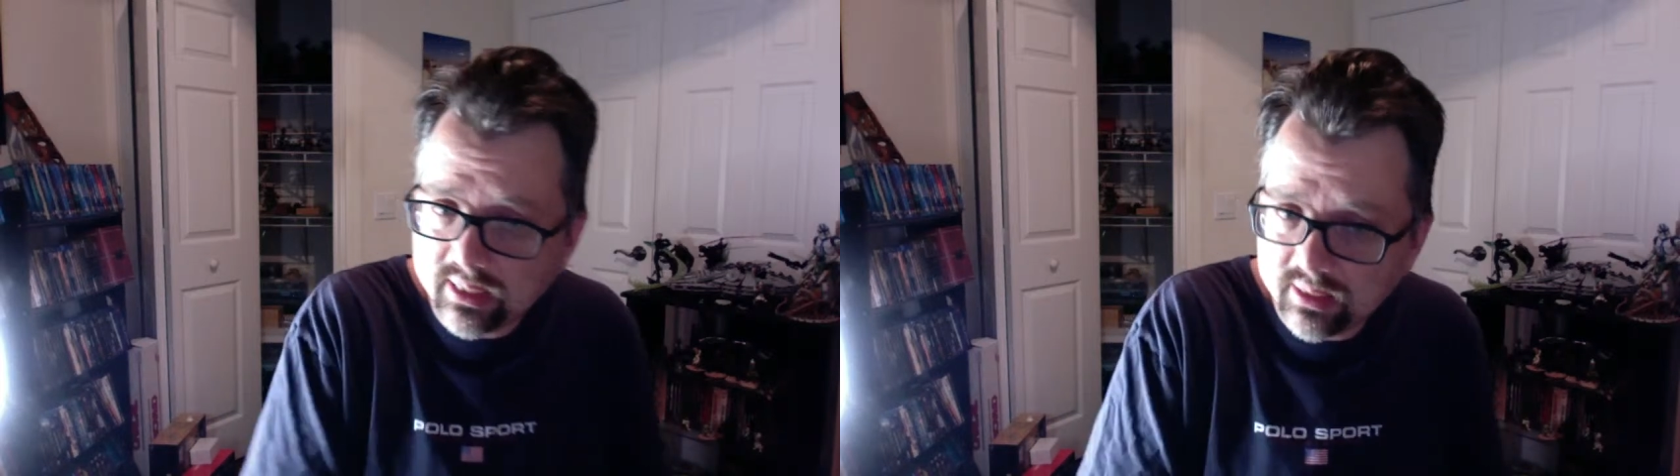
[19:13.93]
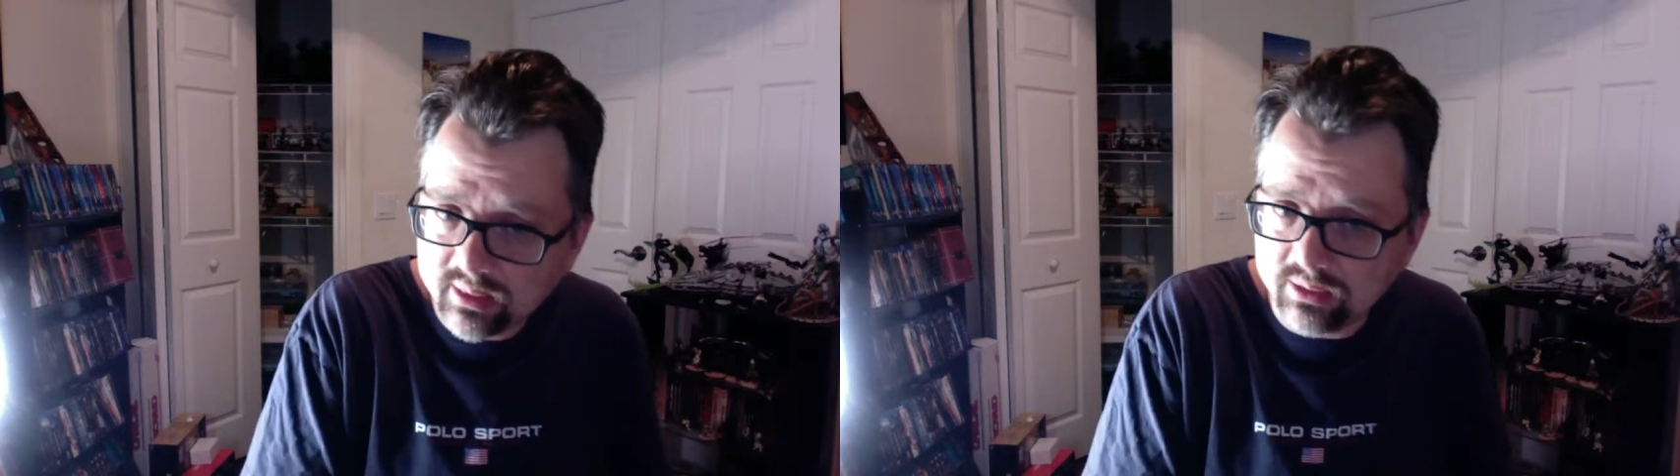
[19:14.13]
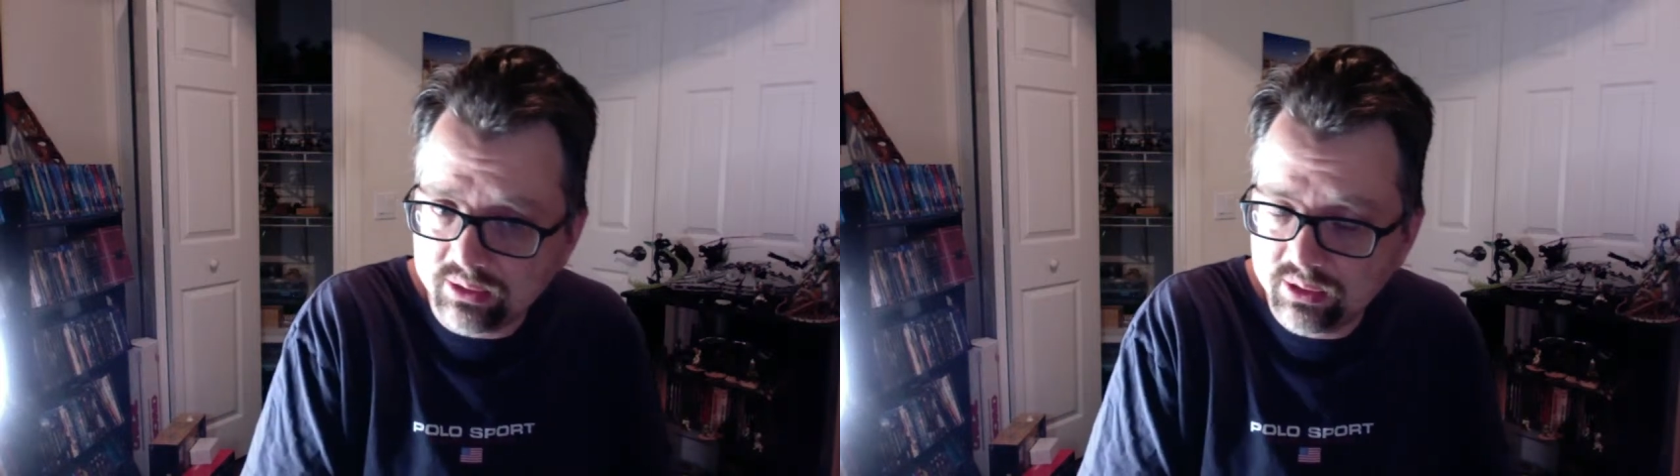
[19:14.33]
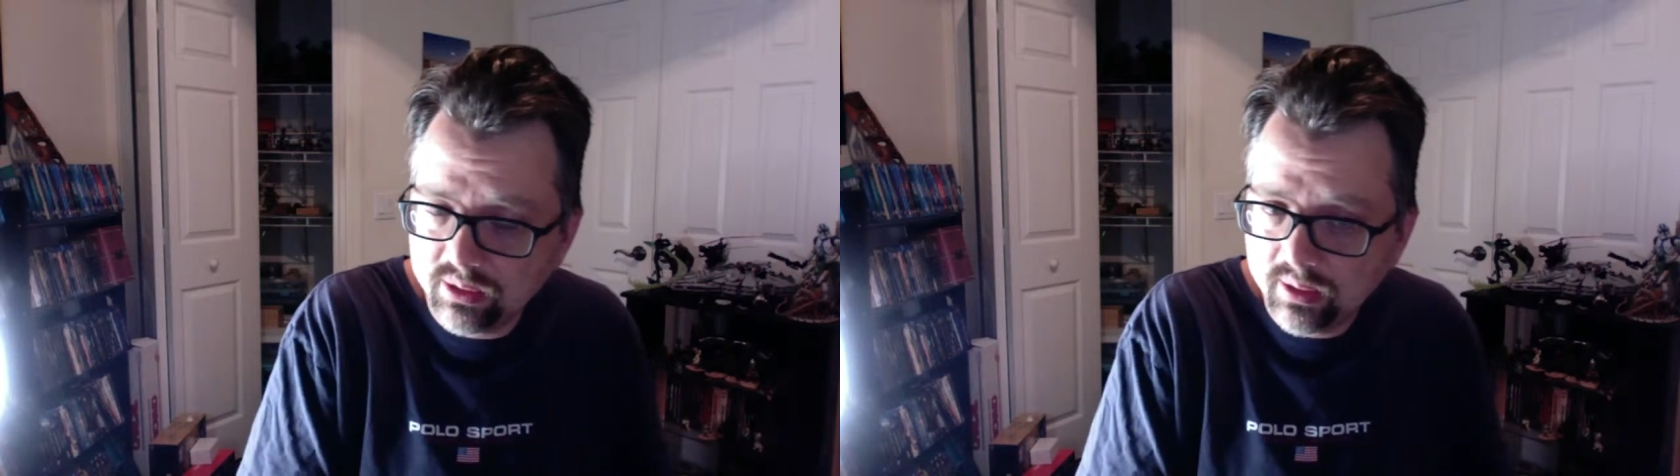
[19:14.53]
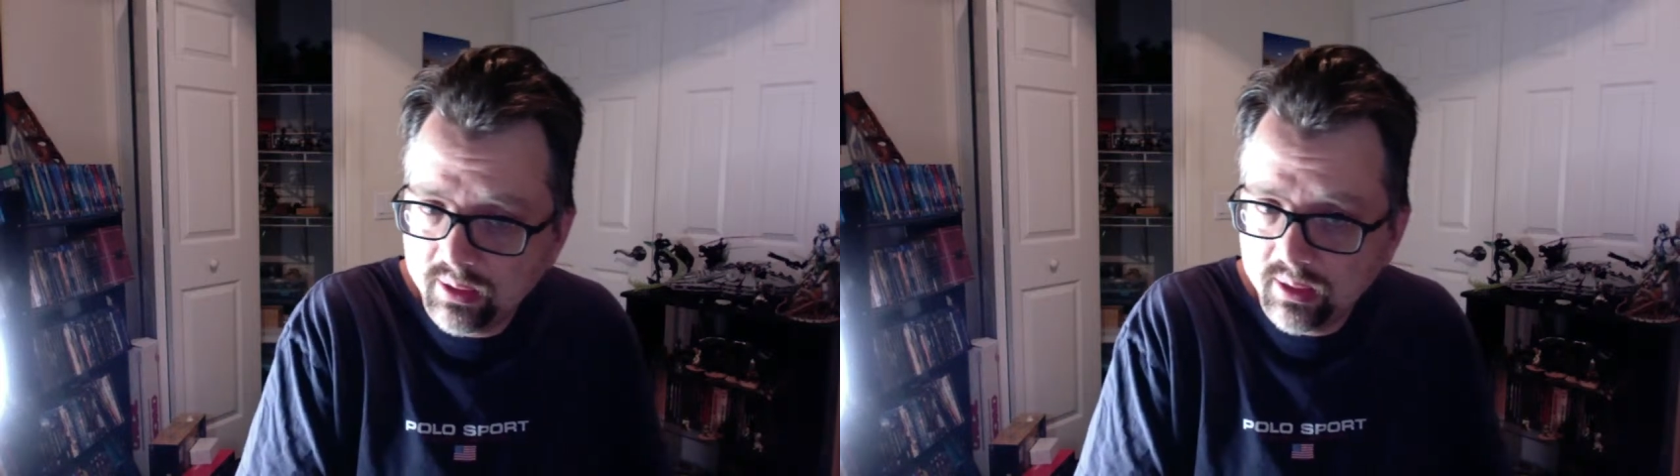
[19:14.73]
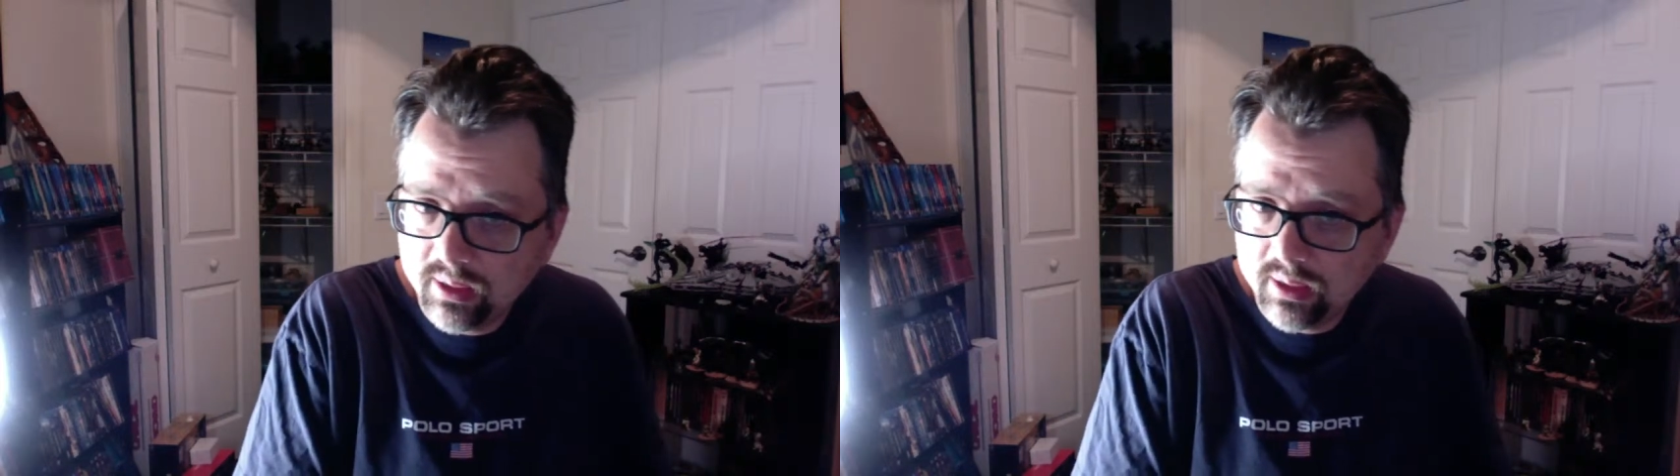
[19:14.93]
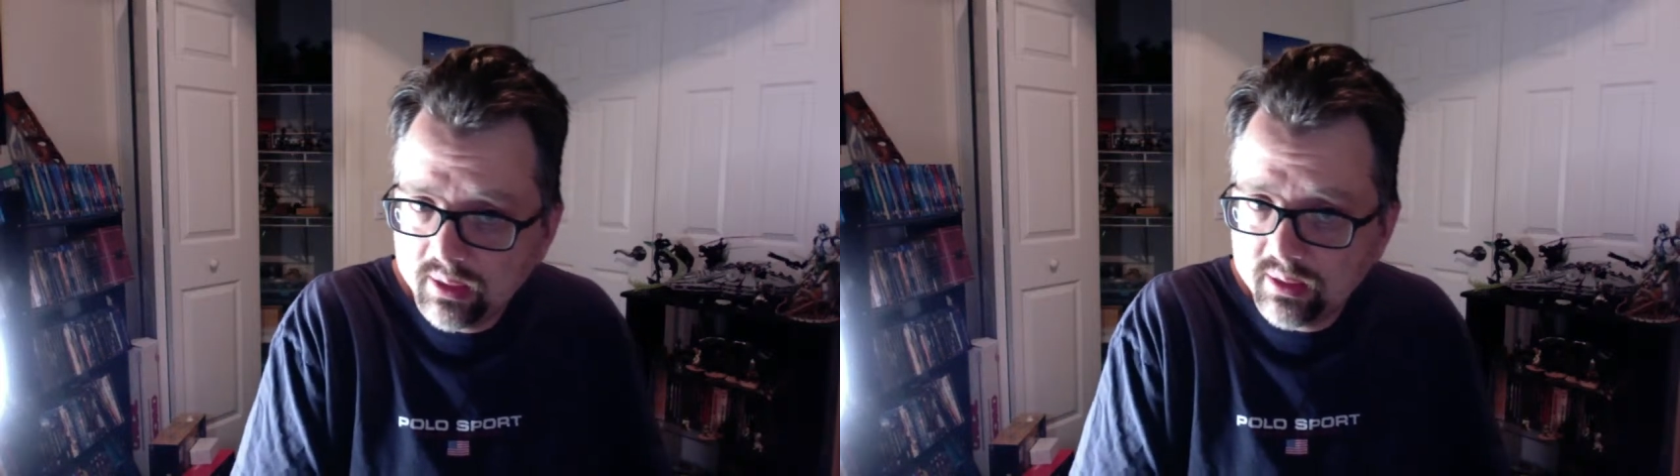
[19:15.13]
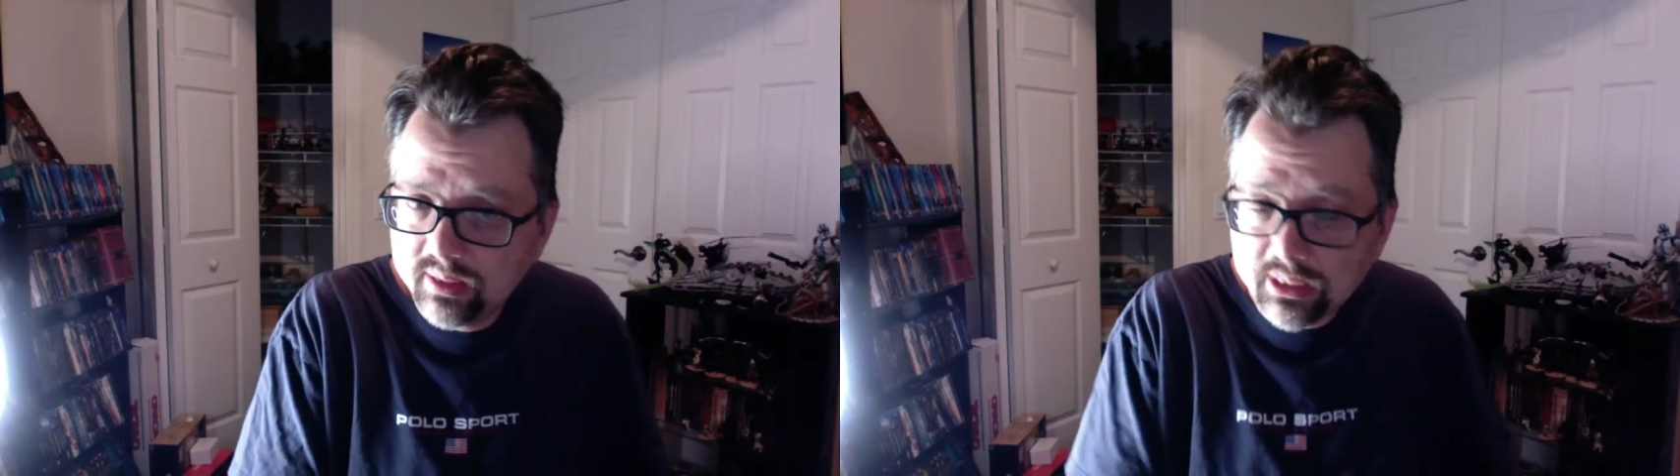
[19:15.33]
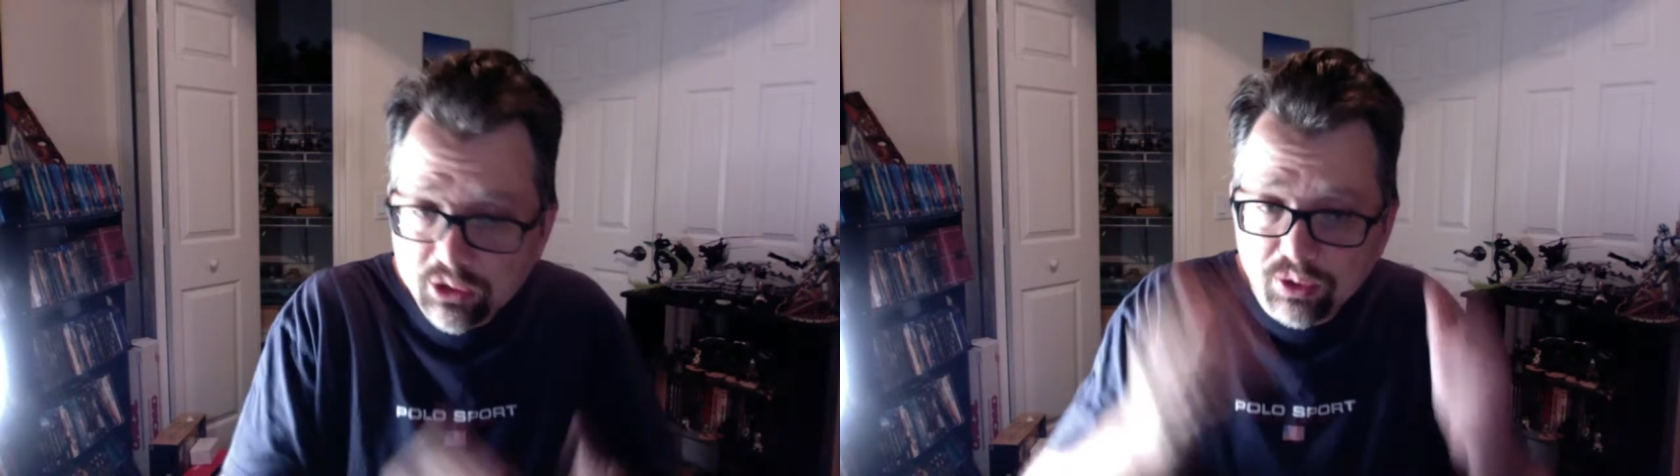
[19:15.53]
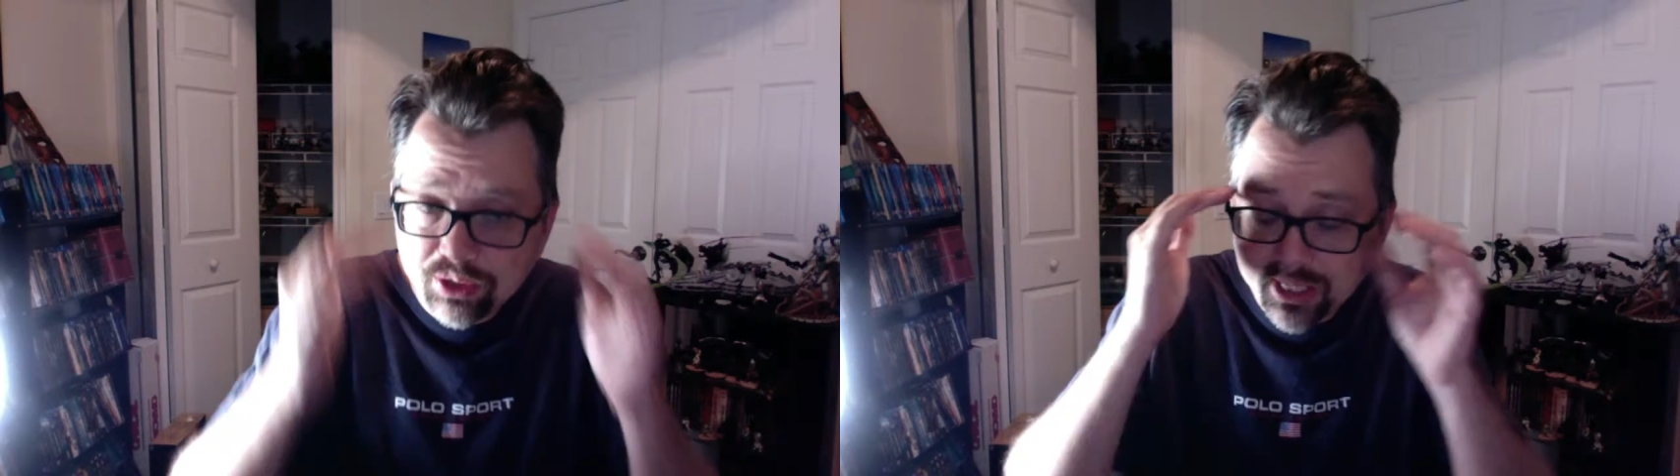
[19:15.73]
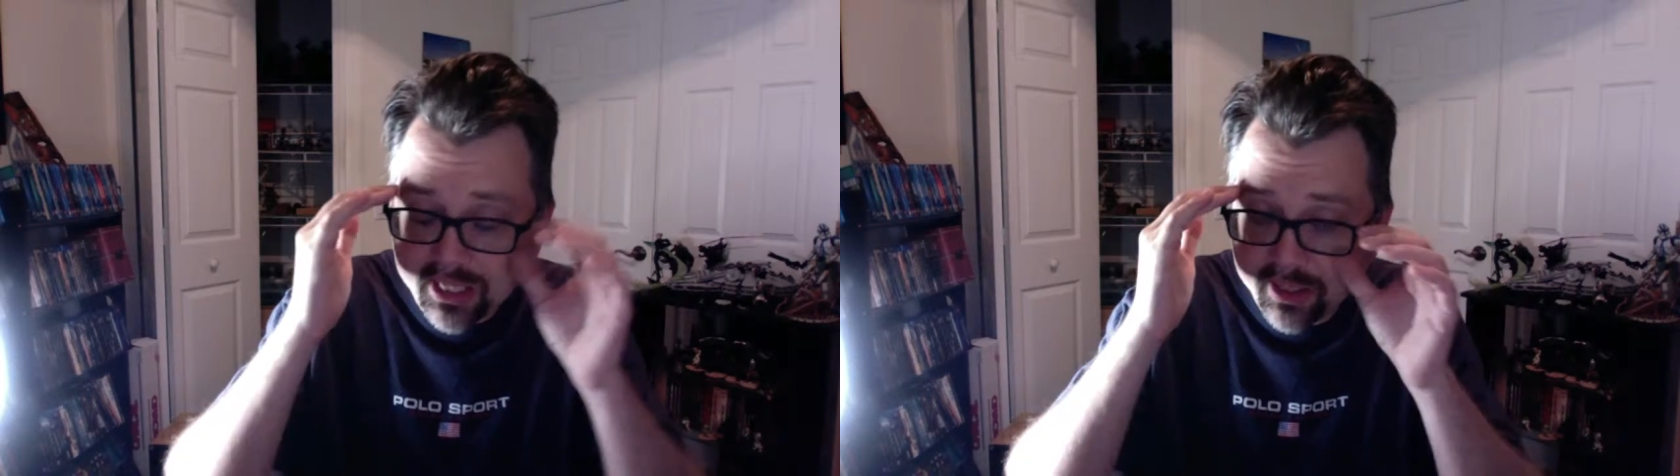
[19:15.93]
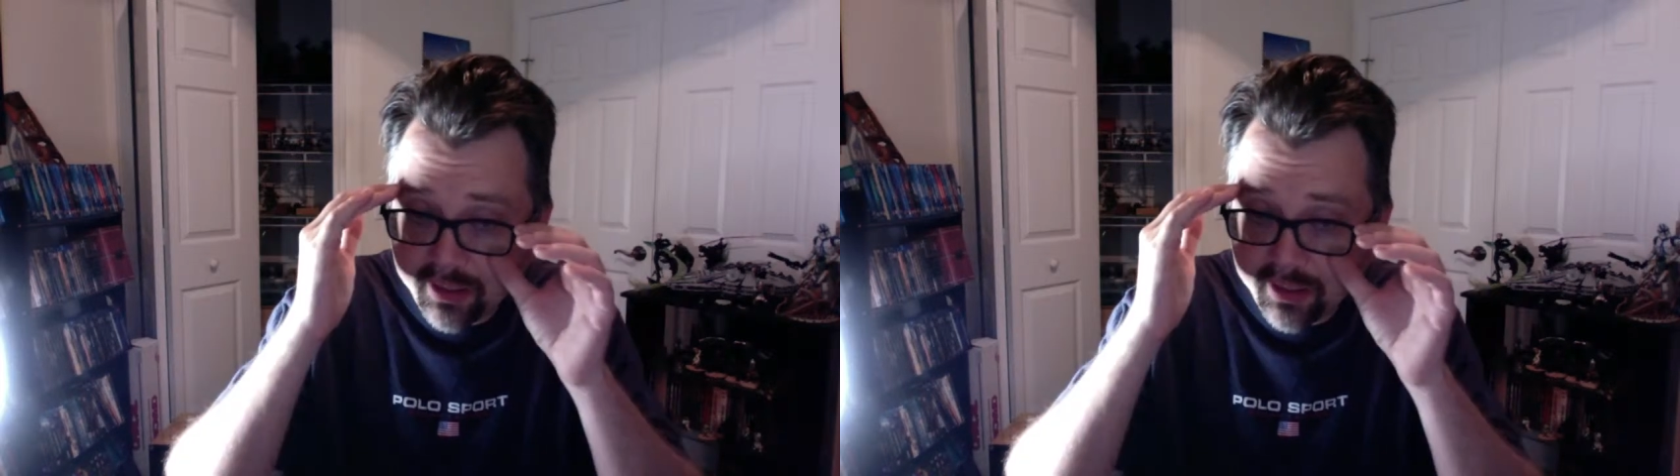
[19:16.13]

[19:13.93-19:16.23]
this. Then you think,